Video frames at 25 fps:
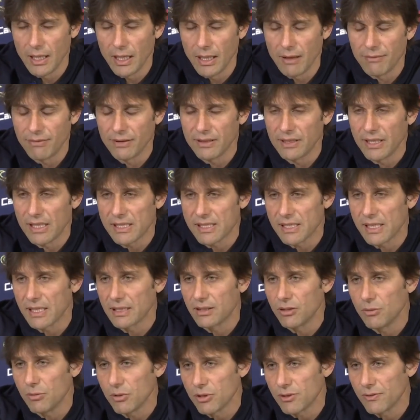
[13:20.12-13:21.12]
fantastic
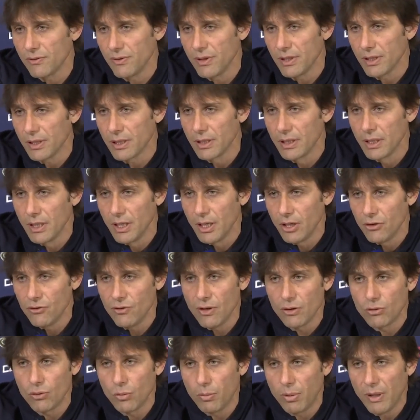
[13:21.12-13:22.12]
atmosphere. You
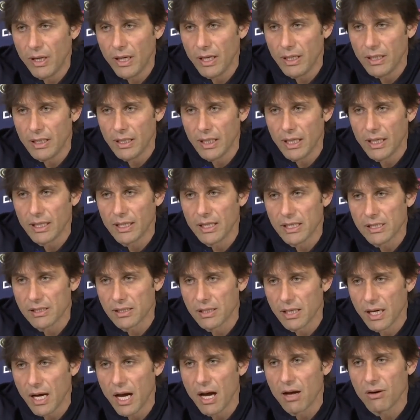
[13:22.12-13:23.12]
have to play against
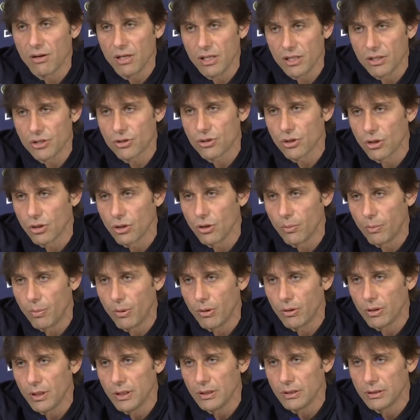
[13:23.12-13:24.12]
a really strong
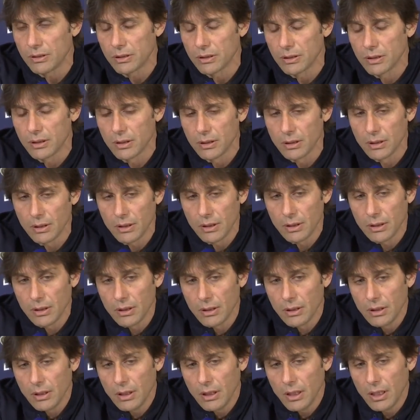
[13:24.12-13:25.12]
opponent.
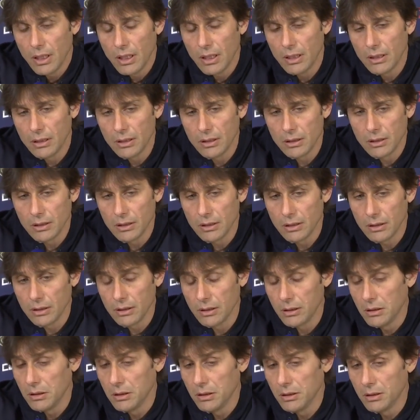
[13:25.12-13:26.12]
And
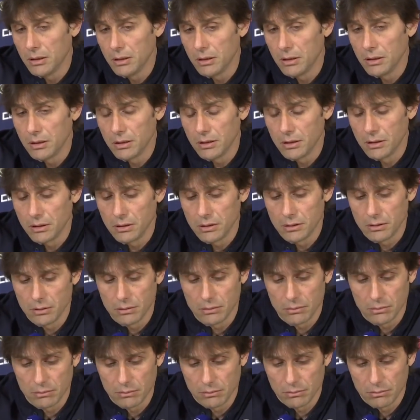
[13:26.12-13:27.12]

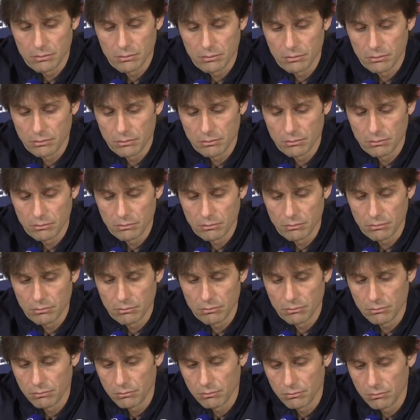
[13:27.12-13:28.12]

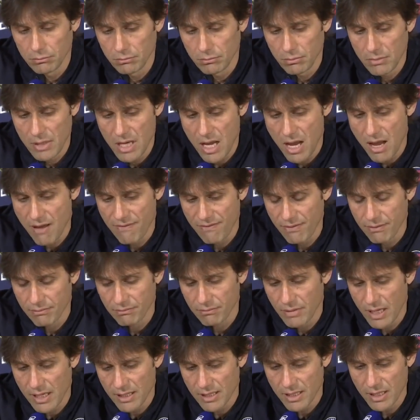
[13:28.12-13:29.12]

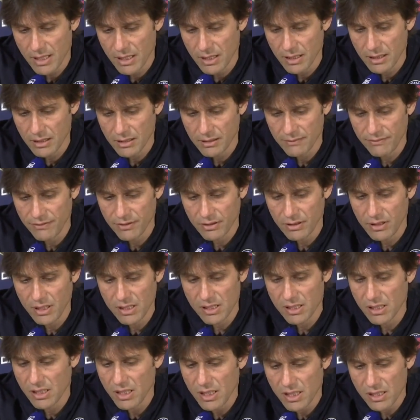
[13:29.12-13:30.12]
I think for
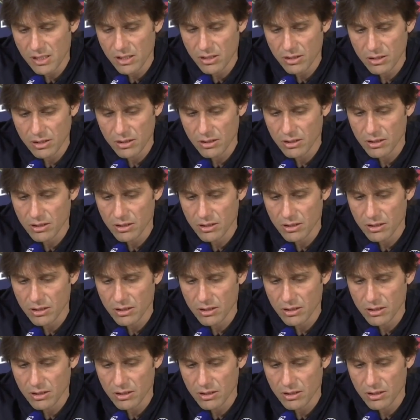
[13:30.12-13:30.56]
this reason,